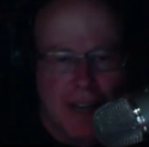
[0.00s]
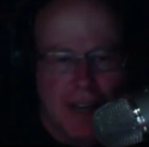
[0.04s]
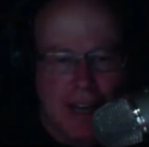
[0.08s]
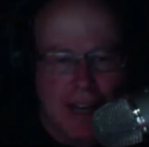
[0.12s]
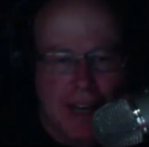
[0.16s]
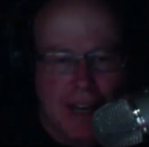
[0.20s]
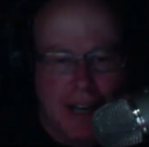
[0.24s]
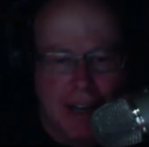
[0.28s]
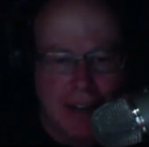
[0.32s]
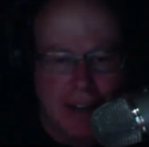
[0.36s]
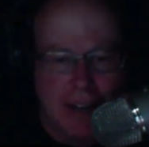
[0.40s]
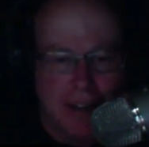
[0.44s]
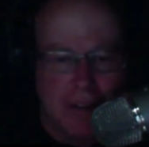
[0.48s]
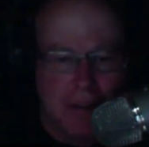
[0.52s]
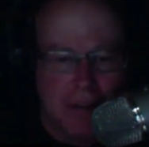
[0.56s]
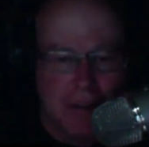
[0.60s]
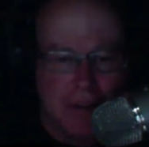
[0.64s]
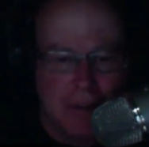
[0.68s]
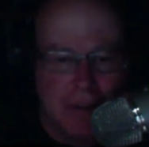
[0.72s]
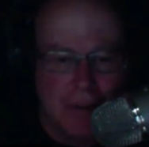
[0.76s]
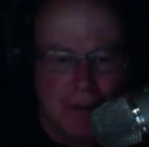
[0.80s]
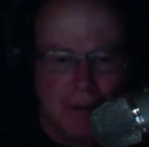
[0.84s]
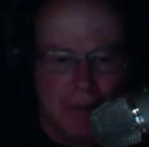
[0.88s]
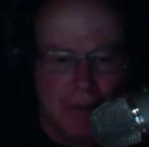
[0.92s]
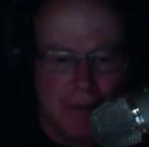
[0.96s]
And
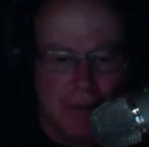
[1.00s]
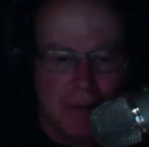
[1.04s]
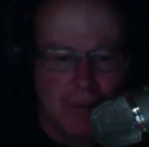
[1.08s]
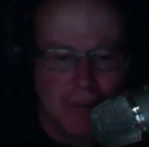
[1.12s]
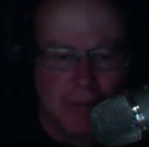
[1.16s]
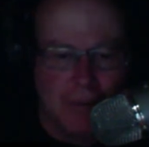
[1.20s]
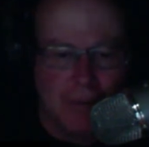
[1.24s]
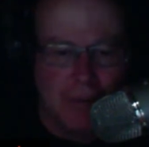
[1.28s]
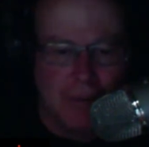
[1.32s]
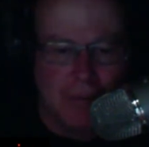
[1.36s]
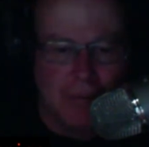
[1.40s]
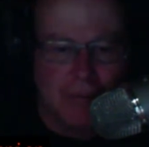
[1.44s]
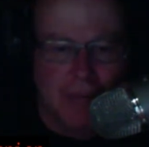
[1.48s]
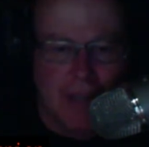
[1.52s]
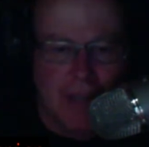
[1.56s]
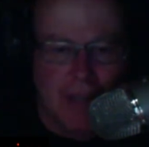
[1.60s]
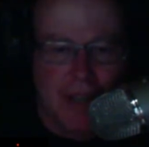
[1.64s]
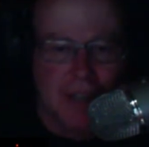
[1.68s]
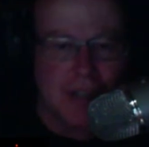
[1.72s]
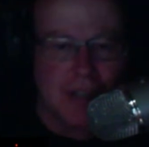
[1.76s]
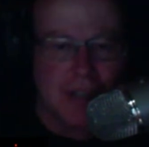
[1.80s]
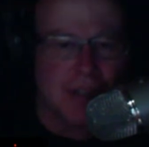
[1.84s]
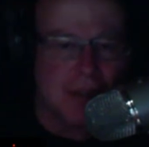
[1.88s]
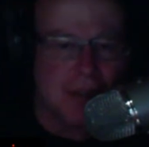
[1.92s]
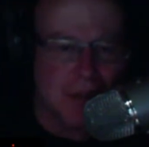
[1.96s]
through
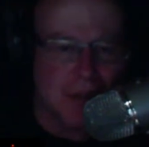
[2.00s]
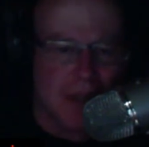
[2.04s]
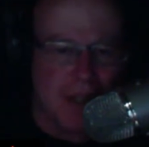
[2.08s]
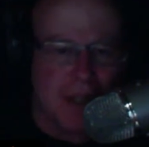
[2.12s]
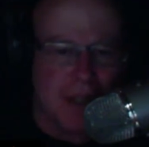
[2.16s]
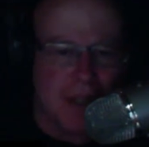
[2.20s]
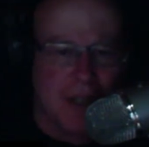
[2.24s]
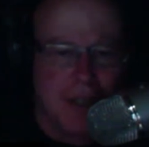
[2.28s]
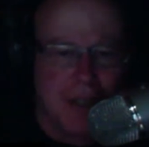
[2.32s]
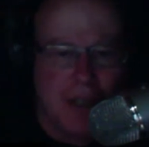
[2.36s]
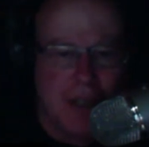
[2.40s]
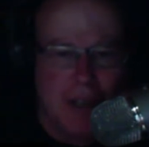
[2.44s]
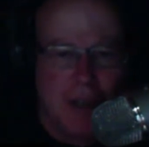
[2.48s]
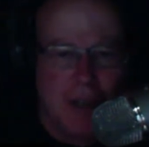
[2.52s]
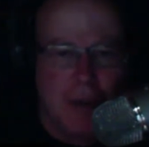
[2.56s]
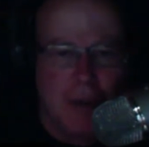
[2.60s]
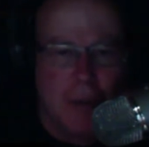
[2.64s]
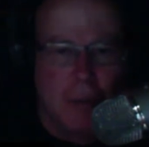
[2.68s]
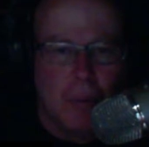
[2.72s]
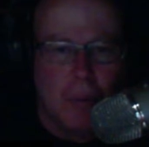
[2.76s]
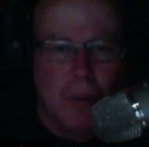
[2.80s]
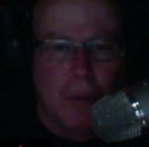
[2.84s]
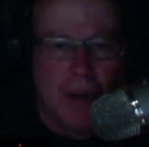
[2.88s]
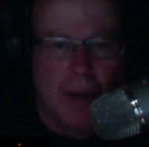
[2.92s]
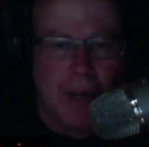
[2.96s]
history,
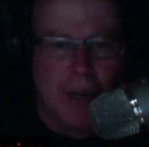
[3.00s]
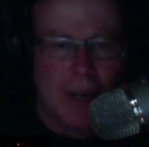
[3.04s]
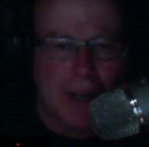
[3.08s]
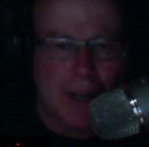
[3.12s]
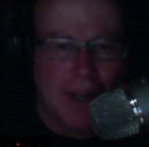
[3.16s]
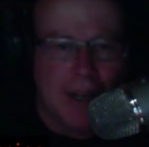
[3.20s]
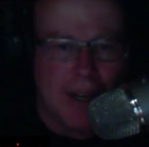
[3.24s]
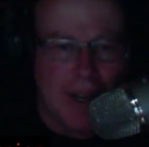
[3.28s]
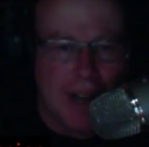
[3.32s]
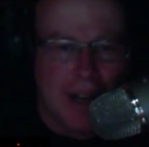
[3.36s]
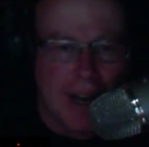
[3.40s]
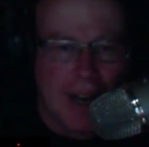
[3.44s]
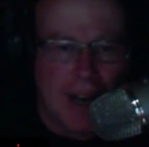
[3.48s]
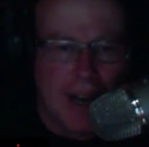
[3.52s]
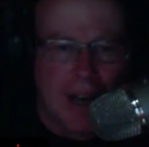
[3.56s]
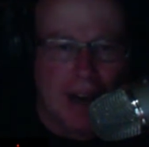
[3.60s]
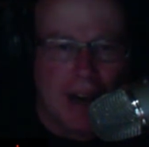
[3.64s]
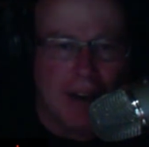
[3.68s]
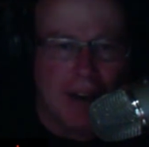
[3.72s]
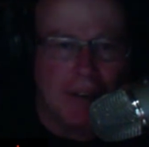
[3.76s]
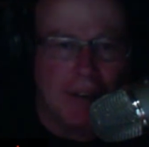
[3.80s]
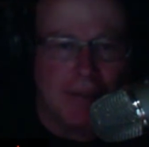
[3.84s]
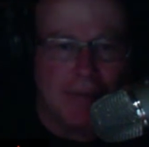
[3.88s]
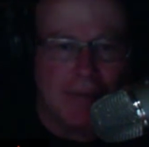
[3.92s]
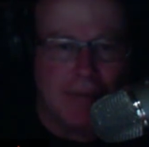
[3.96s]
we
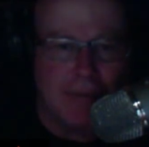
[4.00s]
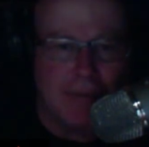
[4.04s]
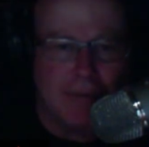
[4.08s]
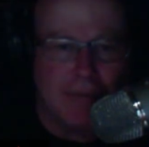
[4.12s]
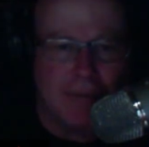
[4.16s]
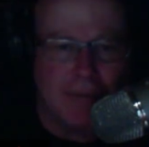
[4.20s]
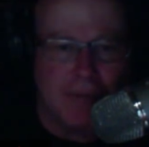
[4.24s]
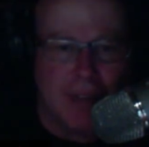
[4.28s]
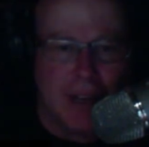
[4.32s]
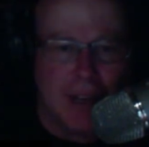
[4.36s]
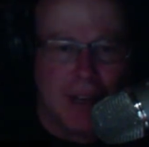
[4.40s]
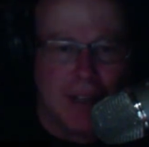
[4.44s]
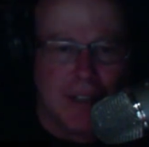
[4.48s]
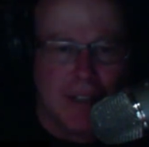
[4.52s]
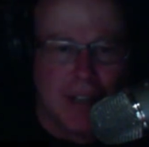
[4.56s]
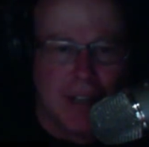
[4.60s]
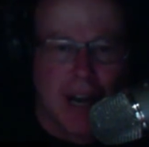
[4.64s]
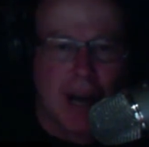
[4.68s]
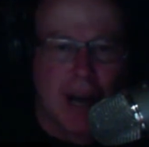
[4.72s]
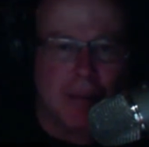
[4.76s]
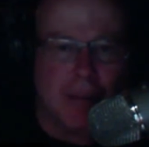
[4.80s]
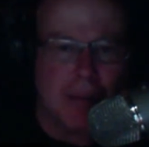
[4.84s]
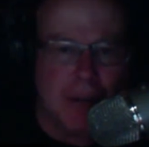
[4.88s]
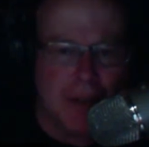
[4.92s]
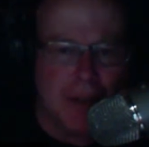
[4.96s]
have
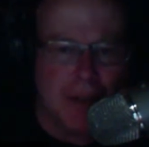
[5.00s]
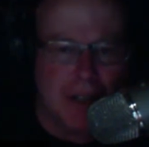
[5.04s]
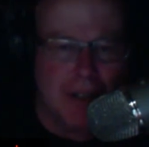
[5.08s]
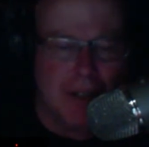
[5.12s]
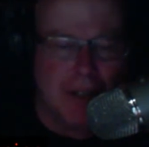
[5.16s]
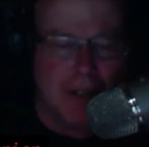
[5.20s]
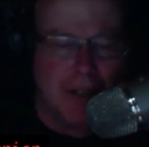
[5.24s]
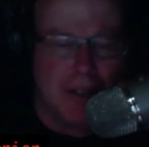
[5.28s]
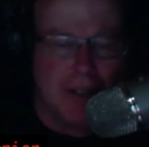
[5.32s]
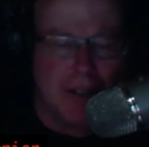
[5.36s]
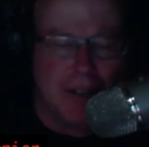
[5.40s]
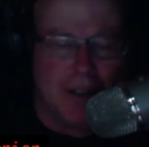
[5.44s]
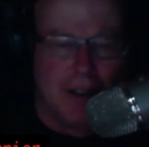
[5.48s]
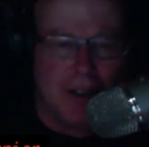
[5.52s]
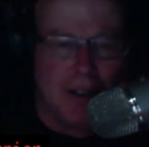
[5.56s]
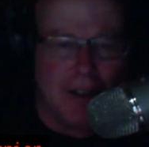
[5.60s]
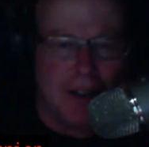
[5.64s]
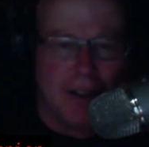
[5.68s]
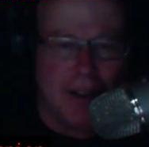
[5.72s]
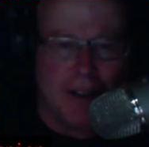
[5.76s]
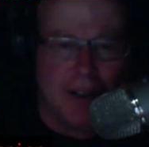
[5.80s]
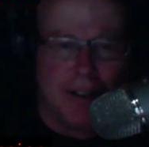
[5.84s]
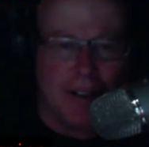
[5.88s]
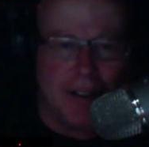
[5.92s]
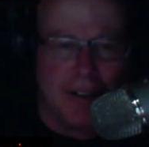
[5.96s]
adopted it
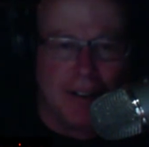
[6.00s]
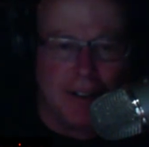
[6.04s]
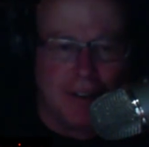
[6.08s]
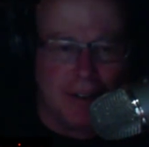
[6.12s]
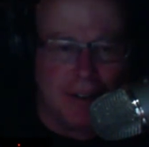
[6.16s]
on